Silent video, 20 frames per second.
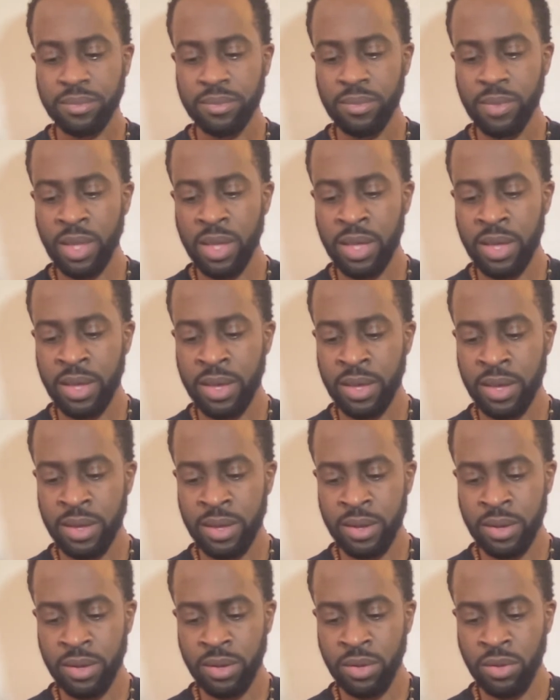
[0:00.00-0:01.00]

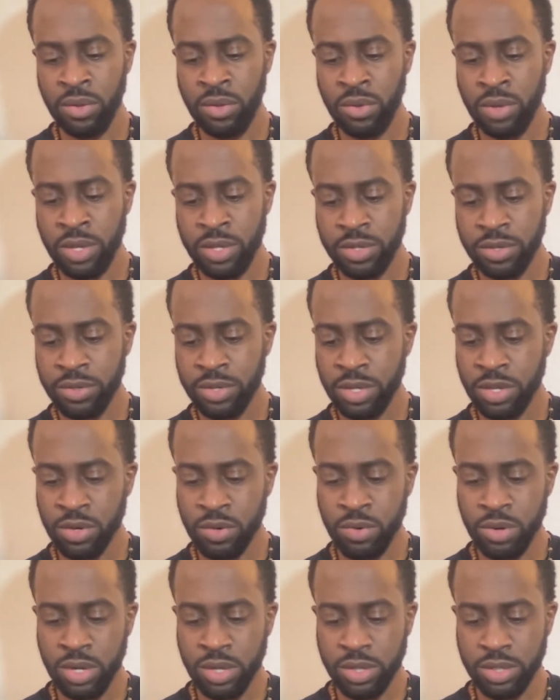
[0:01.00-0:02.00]
and you enter in your
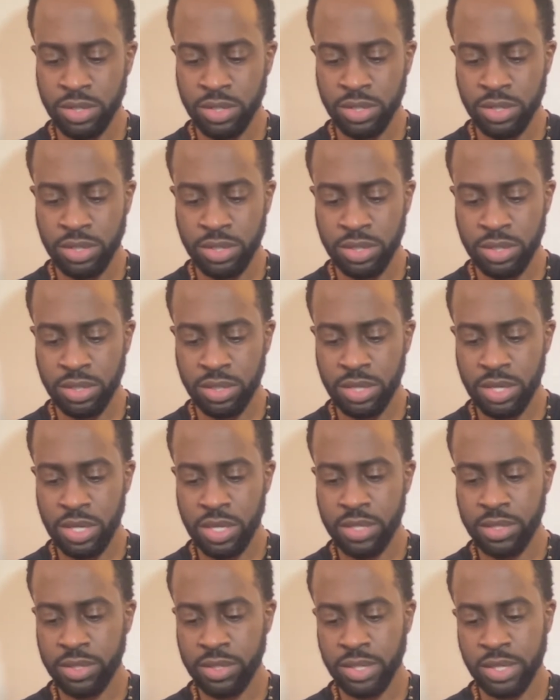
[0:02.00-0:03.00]
quantity.
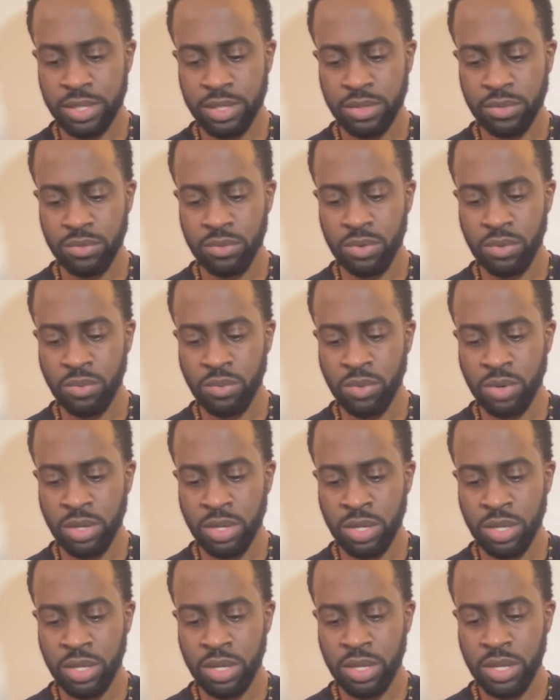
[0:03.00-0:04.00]
Let's say I just want
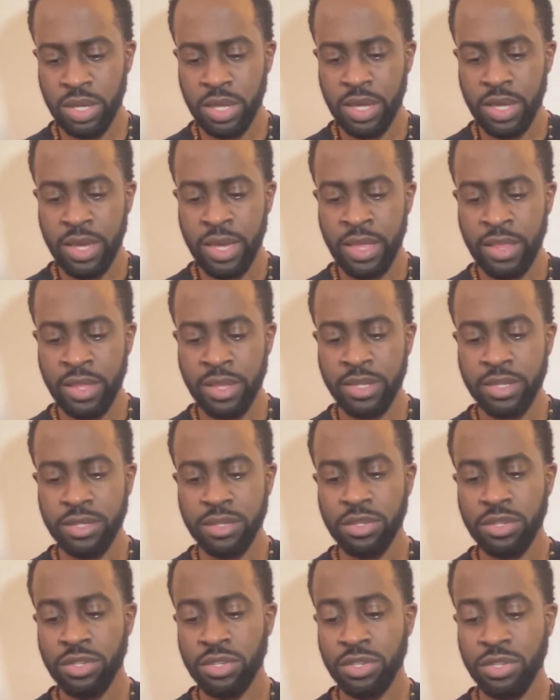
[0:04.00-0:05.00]
1, and then this
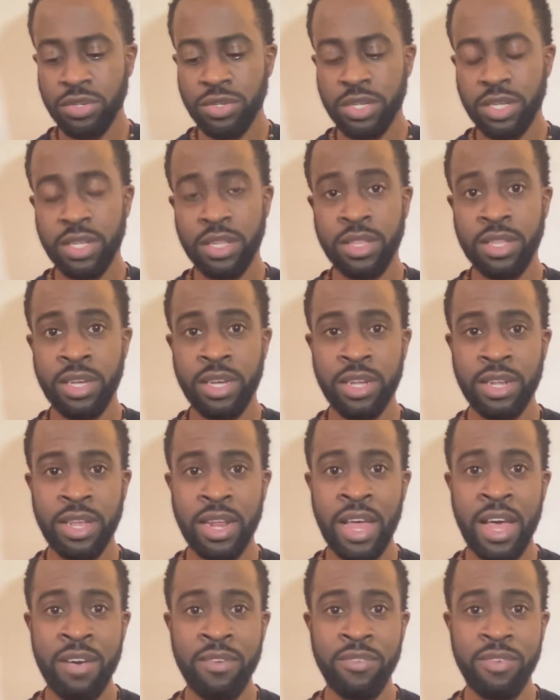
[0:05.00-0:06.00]
is the tricky thing that
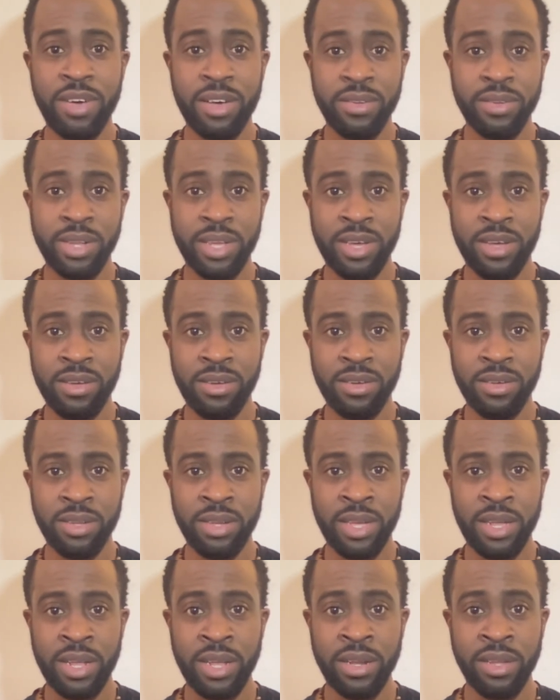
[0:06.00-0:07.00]
I found out
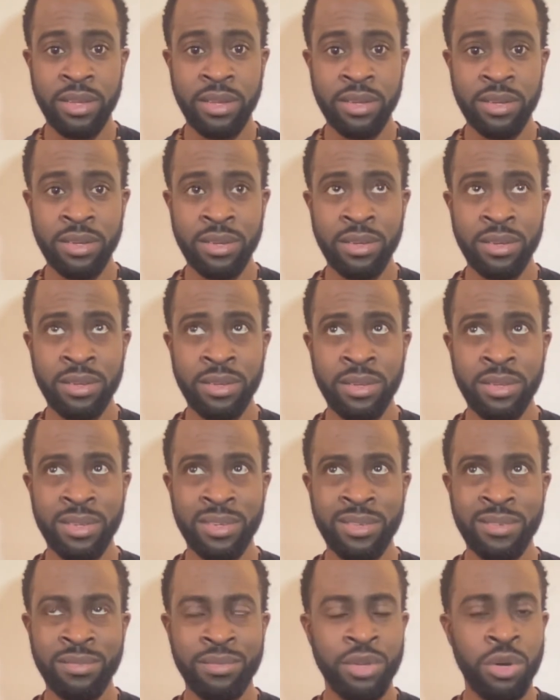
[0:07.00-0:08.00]
that I didn't. It
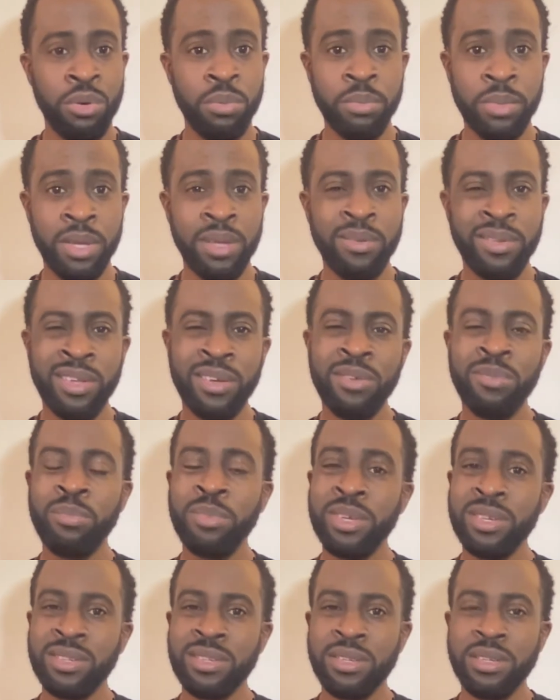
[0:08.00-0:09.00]
don't
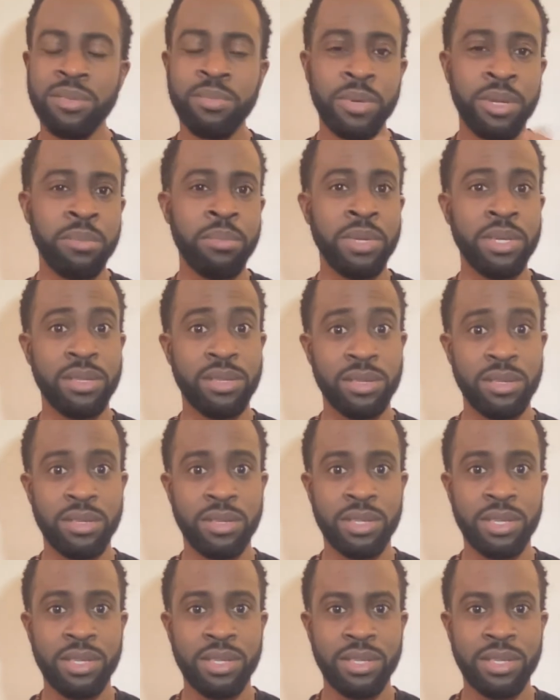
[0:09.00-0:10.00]
make sense, but it makes sense
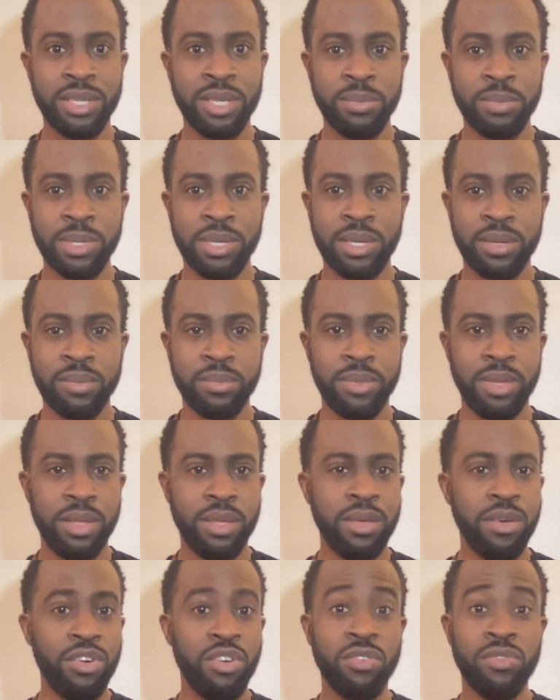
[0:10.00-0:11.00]
at the same time.
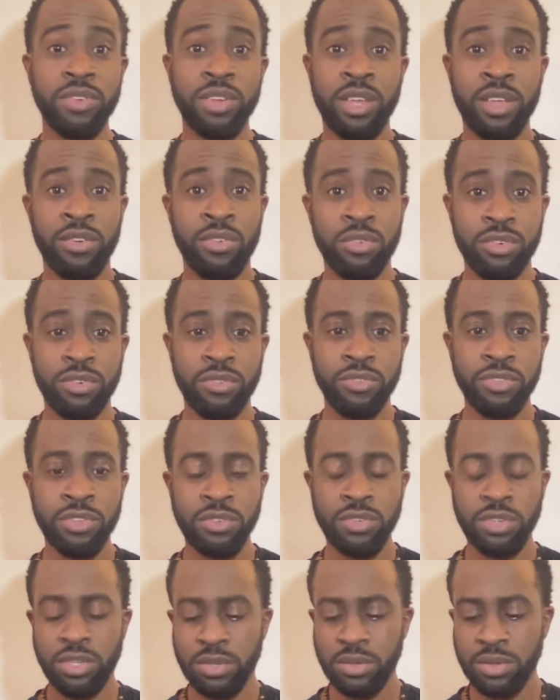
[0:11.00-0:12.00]
Hopefully that don't
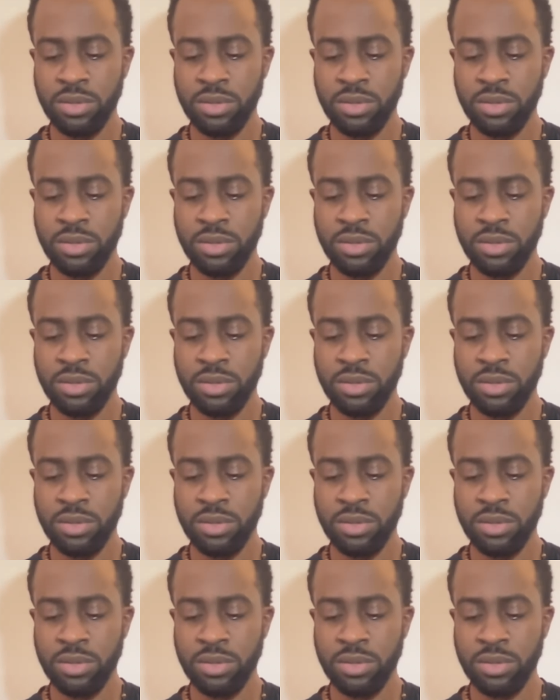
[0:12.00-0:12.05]
confuse you.